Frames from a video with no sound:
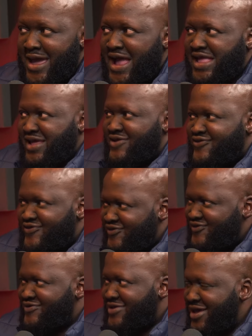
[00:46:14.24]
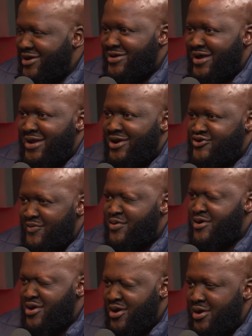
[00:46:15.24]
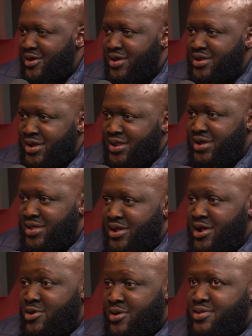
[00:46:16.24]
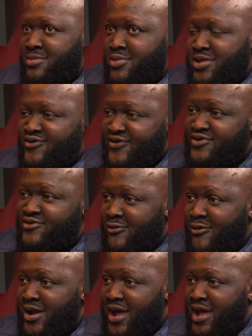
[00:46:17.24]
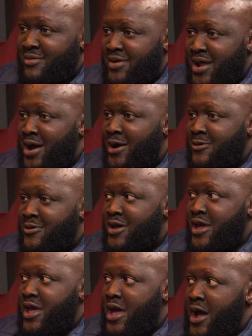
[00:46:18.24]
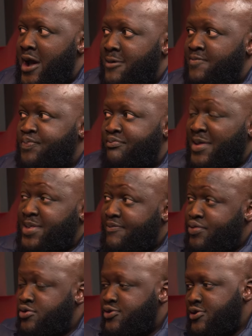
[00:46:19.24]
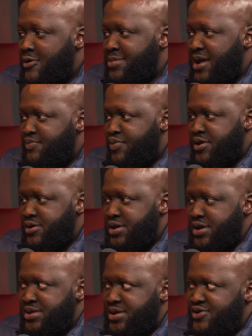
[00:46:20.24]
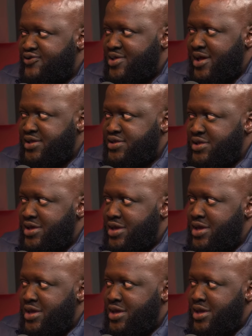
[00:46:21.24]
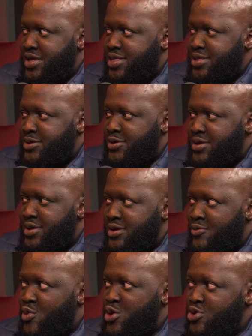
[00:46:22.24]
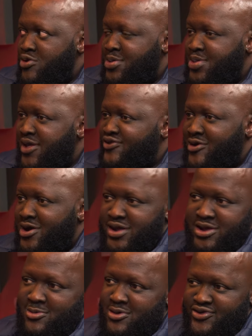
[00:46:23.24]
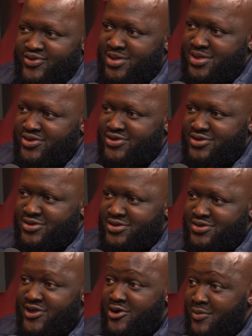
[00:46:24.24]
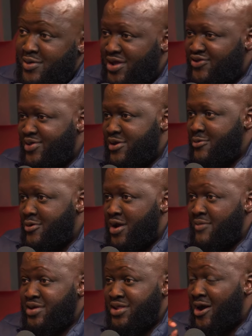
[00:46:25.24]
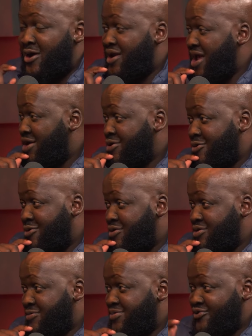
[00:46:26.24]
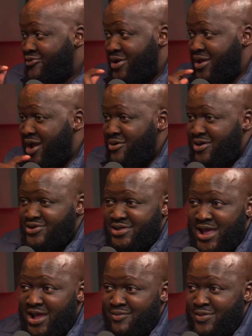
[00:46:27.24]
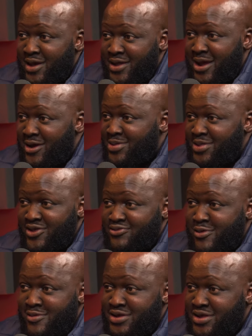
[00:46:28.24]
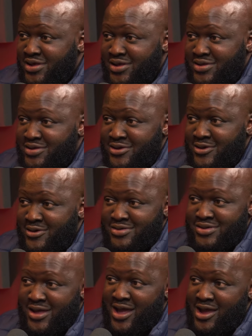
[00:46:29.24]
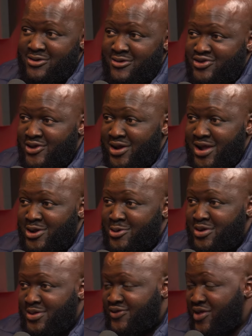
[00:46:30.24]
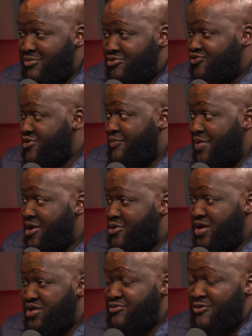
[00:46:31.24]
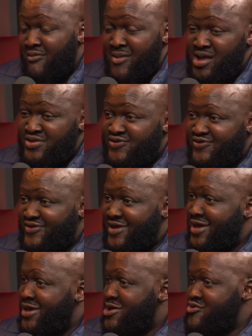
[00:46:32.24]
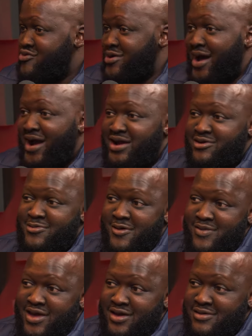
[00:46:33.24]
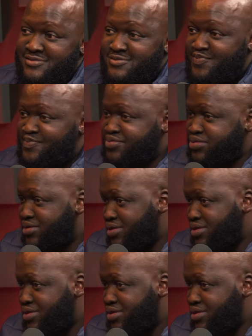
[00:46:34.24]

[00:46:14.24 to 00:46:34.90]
I guess, an entrepreneur in the sense of what I am now. But the beauty of that period is that we knew things can't get worse than this. Terrible as they were. I mean, our landlord, if there's one guy who doesn't like me out there, it's probably, the guy who was our landlord at the time. We stopped paying rent for months. We would hide from him.